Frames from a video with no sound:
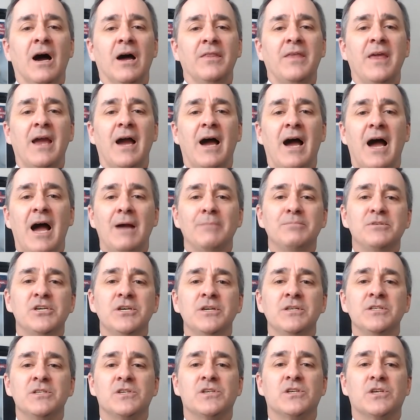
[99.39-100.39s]
The
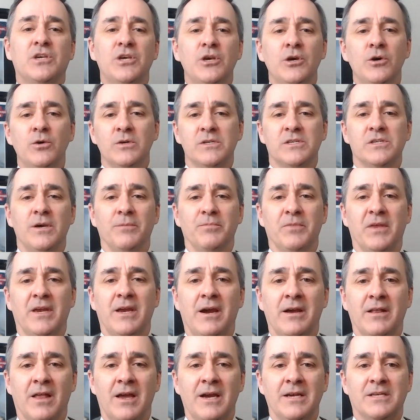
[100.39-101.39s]
option skew is something
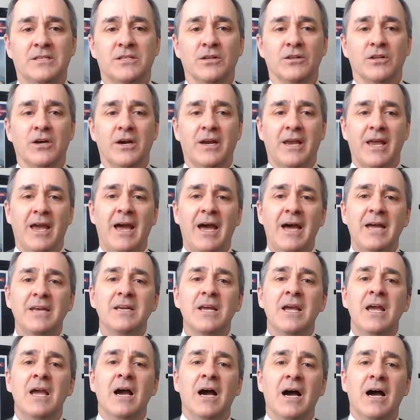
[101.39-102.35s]
I like to look at.